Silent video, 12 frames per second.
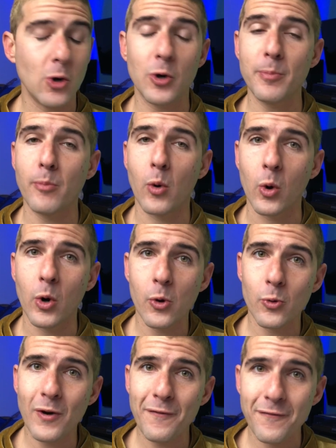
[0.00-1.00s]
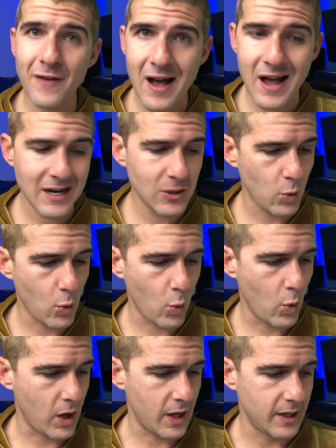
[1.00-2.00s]
or more refined
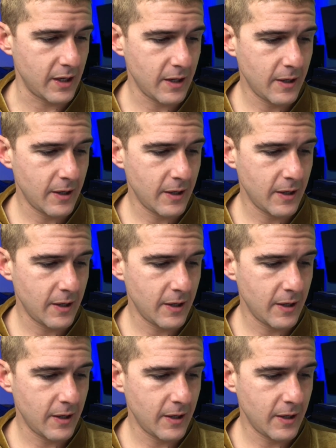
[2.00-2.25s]
one.